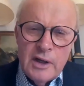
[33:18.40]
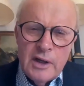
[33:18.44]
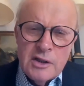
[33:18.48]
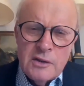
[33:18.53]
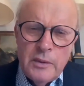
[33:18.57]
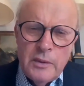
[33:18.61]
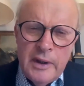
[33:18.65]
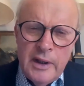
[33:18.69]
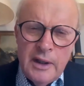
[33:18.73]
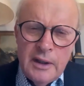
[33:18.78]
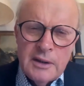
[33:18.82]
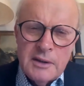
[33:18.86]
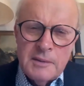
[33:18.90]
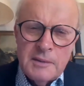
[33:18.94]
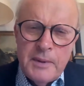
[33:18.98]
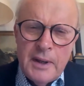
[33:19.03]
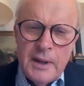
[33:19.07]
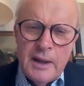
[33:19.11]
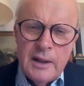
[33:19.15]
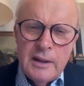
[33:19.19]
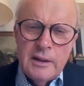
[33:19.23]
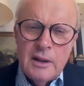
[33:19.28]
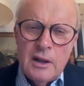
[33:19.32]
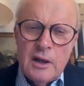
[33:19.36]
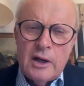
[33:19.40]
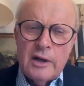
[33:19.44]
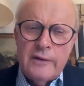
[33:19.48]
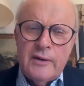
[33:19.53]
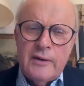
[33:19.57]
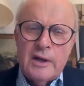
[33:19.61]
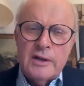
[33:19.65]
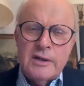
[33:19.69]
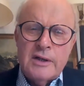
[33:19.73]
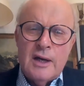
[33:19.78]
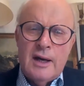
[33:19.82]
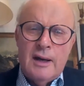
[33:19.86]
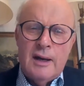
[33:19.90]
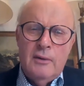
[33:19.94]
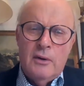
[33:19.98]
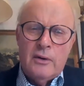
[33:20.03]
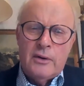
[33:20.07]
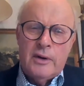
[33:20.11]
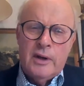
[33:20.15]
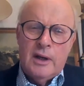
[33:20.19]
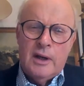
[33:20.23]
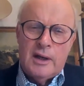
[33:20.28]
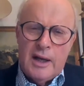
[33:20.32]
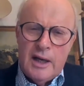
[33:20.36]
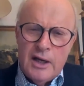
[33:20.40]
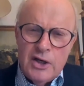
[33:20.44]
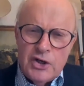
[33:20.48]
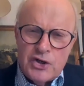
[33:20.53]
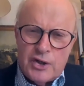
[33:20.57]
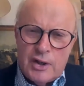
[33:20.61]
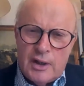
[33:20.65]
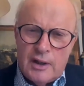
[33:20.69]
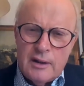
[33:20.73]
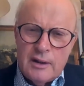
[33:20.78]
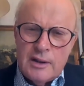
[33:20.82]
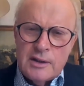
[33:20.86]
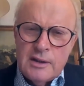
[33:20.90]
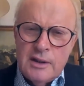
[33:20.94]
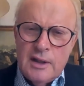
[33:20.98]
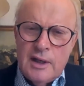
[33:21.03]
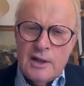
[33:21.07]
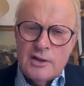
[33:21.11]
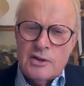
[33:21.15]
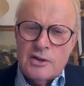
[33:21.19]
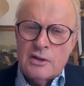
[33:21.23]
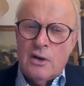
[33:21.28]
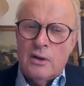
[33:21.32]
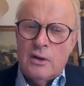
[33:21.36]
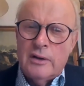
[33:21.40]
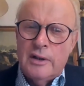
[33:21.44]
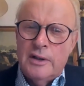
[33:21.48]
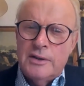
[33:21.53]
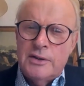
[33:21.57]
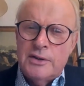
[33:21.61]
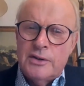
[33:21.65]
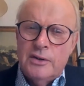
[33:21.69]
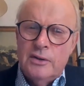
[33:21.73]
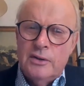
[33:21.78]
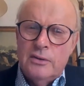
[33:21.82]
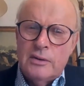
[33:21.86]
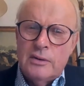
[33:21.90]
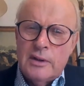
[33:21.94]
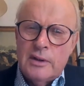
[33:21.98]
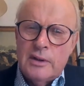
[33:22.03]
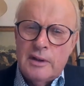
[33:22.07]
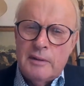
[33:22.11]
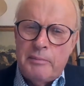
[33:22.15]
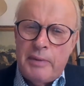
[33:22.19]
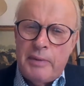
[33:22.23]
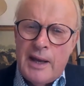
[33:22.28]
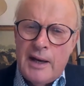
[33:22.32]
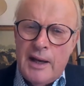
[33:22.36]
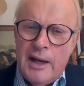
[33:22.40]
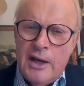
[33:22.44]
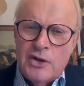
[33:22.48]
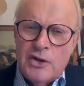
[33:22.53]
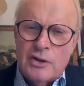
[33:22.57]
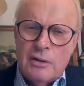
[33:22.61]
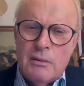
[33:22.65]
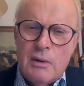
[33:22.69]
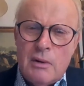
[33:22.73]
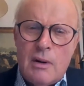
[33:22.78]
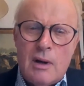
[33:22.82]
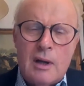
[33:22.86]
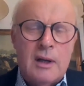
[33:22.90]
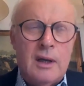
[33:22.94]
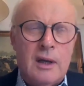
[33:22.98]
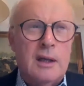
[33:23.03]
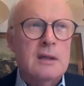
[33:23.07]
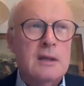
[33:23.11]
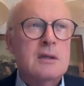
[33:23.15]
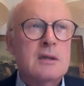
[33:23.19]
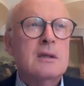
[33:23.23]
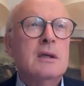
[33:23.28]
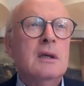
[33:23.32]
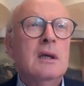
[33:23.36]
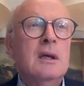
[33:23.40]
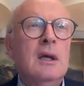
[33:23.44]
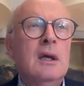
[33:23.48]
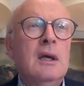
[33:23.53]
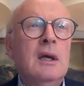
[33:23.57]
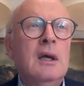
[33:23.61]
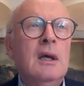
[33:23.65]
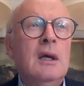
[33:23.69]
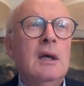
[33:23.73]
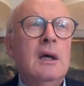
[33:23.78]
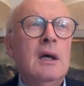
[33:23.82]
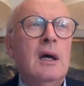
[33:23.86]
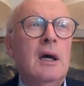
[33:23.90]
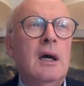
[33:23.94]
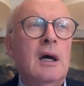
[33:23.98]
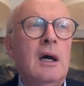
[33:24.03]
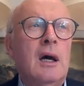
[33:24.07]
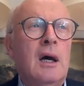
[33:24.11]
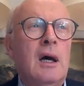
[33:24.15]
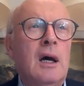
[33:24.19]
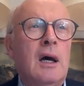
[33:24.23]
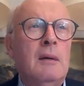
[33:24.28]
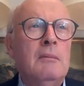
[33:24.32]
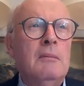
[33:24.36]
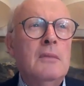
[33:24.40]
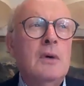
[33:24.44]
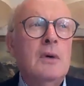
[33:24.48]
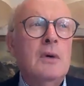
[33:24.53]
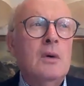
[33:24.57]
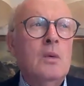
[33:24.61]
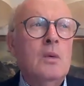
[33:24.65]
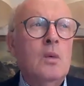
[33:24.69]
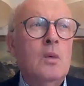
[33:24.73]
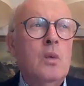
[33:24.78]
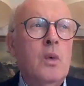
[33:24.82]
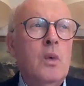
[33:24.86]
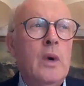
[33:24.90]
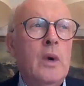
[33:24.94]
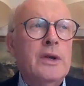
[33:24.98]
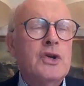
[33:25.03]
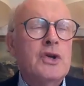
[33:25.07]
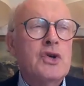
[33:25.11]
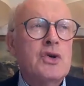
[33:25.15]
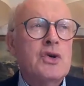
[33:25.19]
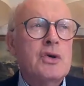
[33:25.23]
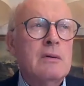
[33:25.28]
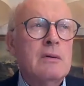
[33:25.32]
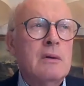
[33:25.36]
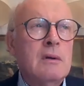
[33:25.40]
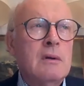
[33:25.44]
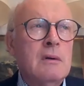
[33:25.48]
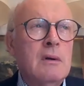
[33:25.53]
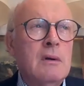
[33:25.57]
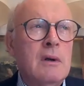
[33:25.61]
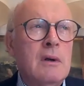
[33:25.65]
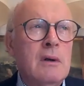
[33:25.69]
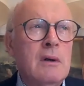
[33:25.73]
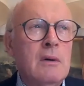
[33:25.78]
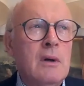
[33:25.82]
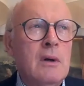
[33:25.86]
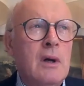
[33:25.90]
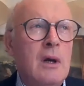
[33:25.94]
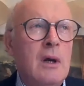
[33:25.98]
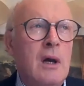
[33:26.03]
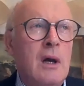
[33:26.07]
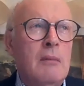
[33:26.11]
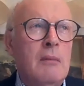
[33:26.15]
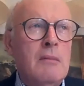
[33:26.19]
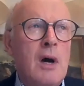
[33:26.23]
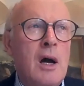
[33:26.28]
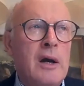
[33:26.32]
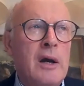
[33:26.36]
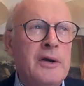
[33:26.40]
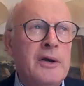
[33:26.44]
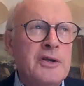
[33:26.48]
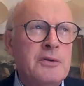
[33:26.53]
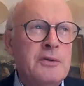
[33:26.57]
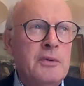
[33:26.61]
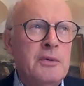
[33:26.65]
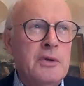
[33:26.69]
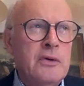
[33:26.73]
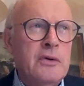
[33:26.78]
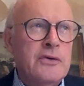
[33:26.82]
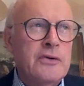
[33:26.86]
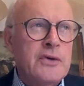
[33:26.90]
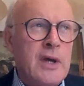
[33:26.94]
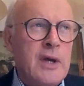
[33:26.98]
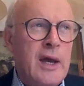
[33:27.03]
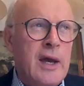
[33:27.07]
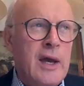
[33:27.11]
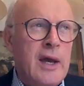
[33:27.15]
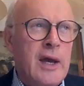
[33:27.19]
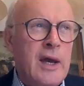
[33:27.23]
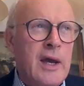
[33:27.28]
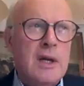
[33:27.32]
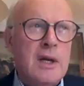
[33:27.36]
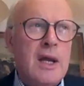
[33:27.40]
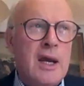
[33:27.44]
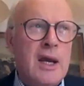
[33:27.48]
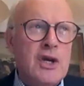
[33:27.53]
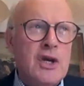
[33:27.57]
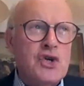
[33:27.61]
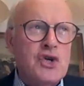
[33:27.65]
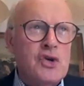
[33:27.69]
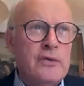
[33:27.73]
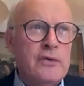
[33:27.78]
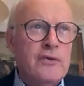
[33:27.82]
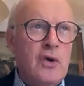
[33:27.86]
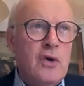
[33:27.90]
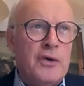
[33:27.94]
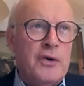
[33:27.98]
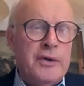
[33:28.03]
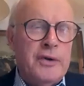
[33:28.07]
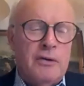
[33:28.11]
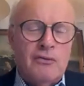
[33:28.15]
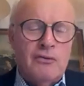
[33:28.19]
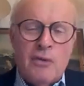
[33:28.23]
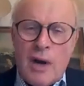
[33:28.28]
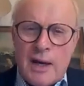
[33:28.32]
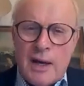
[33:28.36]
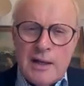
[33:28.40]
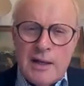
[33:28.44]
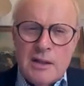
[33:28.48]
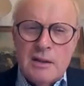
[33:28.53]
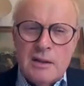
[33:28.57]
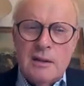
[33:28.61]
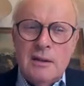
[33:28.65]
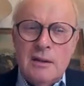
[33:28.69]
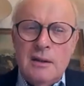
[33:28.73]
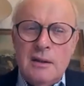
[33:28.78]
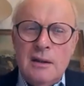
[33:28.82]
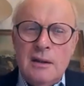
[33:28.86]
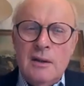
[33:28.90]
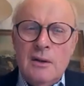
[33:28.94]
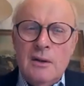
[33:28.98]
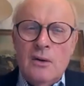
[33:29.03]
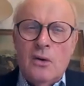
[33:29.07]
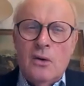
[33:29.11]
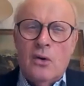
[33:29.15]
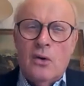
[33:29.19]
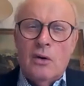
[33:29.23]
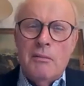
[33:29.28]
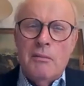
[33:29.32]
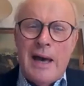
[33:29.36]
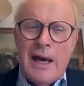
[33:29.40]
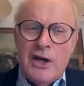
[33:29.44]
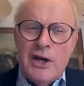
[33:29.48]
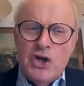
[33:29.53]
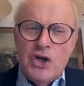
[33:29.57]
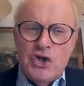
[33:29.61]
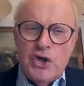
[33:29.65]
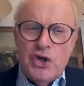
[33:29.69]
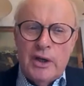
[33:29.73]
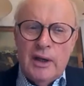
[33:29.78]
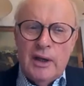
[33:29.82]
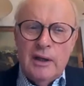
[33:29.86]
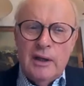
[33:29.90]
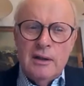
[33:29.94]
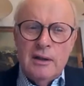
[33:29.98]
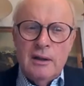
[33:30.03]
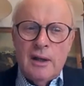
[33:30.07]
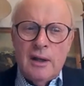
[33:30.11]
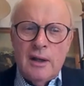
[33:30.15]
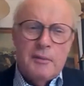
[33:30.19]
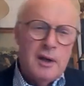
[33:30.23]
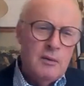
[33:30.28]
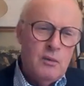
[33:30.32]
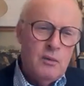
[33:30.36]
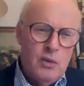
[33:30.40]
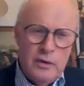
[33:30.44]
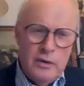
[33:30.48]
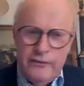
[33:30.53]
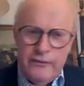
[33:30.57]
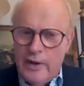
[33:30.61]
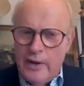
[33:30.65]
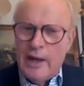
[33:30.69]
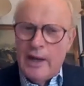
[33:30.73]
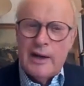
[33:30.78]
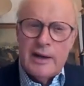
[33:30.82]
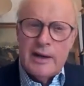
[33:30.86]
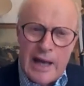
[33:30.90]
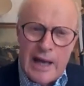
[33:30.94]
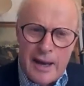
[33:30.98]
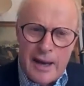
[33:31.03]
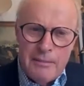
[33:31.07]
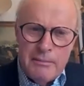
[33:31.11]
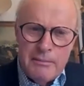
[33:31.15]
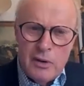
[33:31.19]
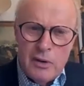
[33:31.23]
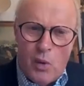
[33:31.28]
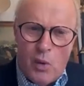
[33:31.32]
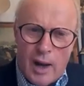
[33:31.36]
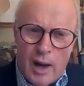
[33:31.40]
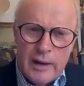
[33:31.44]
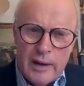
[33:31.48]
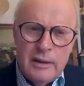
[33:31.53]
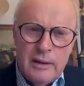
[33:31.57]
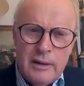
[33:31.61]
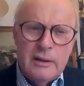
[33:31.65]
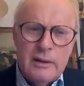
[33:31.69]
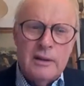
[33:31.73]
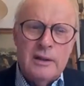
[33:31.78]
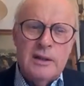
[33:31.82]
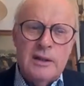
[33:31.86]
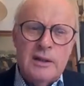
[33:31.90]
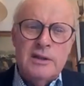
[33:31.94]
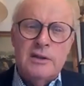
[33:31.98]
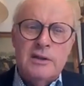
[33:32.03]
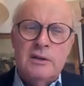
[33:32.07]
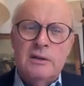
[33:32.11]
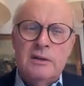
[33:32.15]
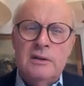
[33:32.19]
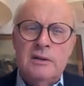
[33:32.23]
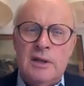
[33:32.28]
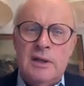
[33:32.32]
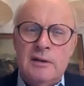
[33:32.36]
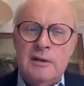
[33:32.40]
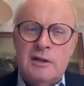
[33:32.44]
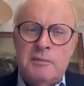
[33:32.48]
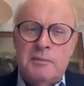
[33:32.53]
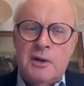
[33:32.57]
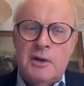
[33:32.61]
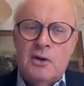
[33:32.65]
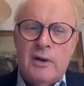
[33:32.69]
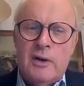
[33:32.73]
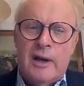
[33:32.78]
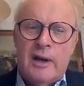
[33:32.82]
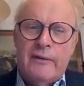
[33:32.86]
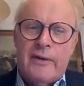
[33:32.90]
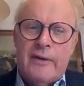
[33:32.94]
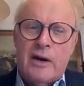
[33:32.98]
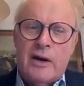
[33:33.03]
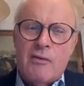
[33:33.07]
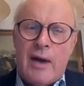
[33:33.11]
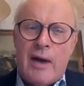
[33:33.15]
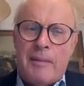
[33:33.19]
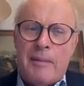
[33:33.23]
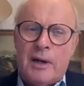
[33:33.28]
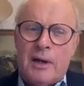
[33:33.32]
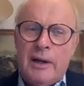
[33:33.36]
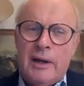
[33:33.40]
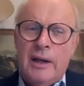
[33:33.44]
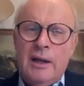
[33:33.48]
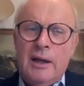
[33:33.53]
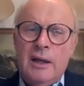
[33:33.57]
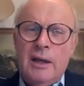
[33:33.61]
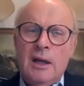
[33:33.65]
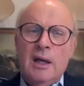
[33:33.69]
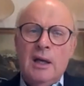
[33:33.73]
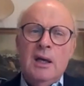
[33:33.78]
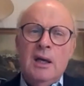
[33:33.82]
as we spend a lot of our time looking at Asia, as the Asia-Scotland Institute and the Pan-Asian markets, which markets would you say within Asia have got it right or are managing it? I mean, would Vietnam be one that seems to be growing very rapidly?